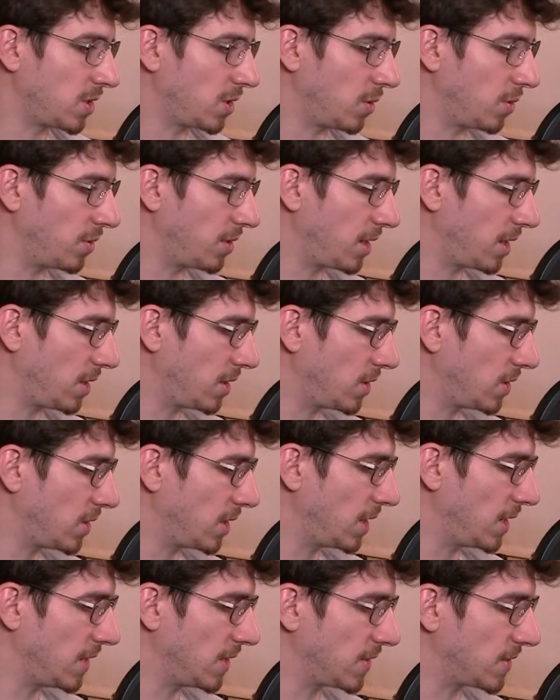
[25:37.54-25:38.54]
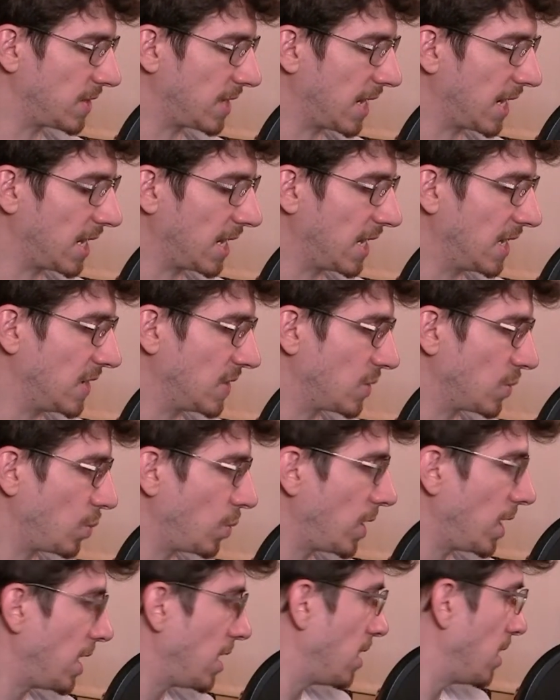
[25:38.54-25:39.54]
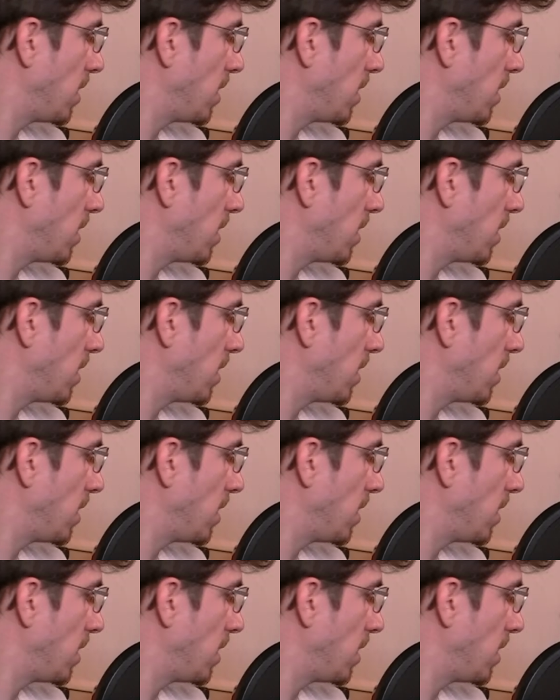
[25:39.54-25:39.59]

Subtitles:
there is that as well.